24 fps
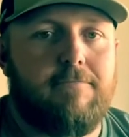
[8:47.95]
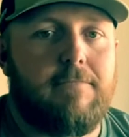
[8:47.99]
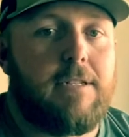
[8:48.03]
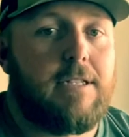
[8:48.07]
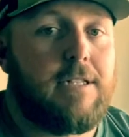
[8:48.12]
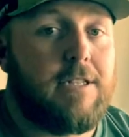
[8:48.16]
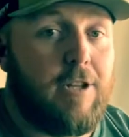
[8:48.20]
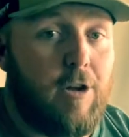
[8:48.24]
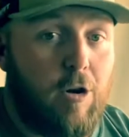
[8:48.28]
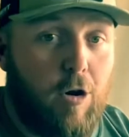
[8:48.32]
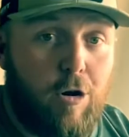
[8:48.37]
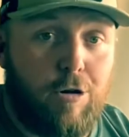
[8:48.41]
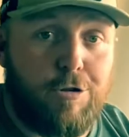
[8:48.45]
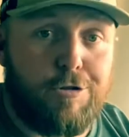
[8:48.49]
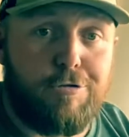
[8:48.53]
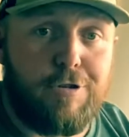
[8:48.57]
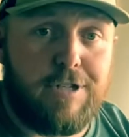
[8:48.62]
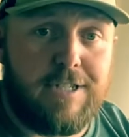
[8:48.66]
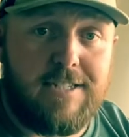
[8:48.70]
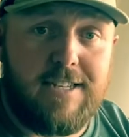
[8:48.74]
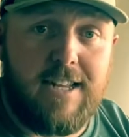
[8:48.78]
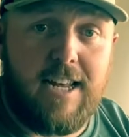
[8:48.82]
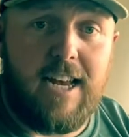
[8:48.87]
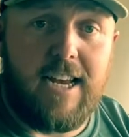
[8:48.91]
There are trees
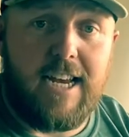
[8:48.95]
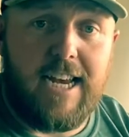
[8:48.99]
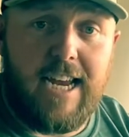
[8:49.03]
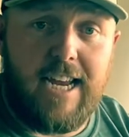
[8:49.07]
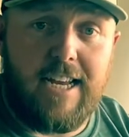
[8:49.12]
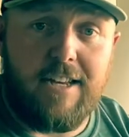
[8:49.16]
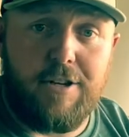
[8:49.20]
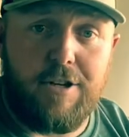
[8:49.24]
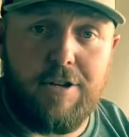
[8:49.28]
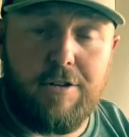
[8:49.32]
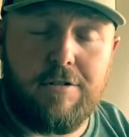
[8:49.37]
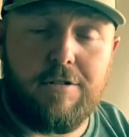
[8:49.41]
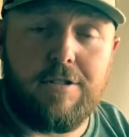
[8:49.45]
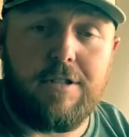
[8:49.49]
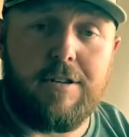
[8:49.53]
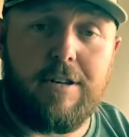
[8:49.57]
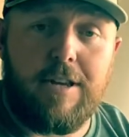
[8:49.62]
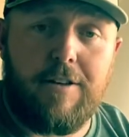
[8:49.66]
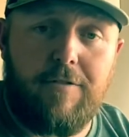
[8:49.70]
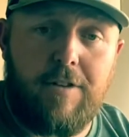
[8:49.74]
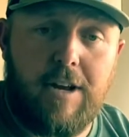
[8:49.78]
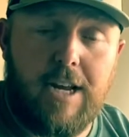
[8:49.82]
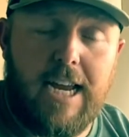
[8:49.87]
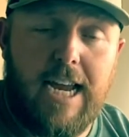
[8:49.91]
that I can use, and
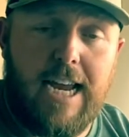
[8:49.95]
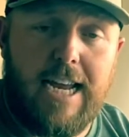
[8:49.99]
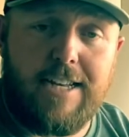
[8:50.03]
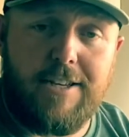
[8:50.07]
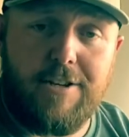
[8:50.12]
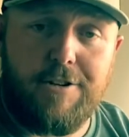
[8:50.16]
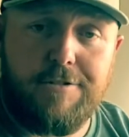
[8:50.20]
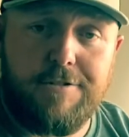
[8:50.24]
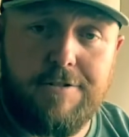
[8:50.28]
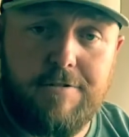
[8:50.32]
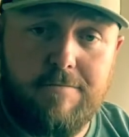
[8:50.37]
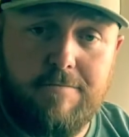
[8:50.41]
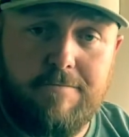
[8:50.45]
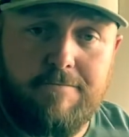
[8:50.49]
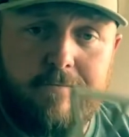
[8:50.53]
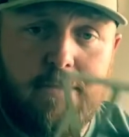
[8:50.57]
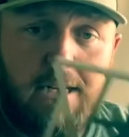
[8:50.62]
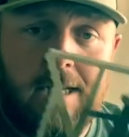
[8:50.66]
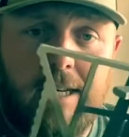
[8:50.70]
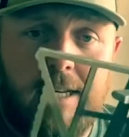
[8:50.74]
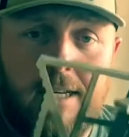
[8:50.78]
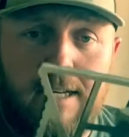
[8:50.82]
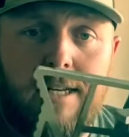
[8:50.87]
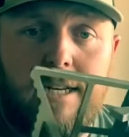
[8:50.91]
if I can use them,
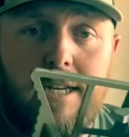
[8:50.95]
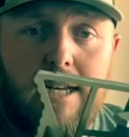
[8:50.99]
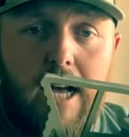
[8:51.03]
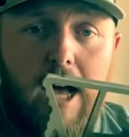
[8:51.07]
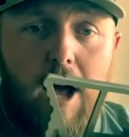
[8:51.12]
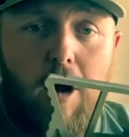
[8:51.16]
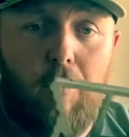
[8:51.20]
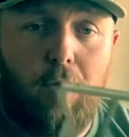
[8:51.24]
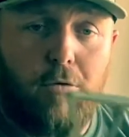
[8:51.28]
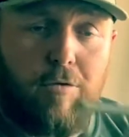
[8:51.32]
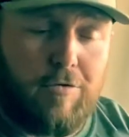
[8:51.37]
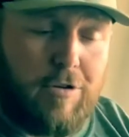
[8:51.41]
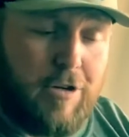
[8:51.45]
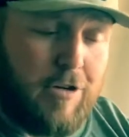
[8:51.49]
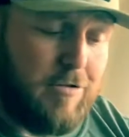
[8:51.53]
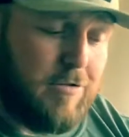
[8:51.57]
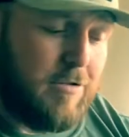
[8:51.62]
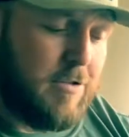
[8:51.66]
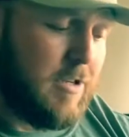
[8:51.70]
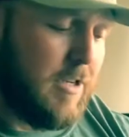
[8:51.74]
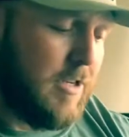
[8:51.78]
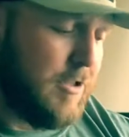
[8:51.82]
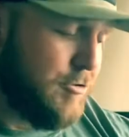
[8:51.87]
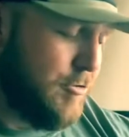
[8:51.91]
I will
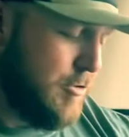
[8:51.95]
use a tree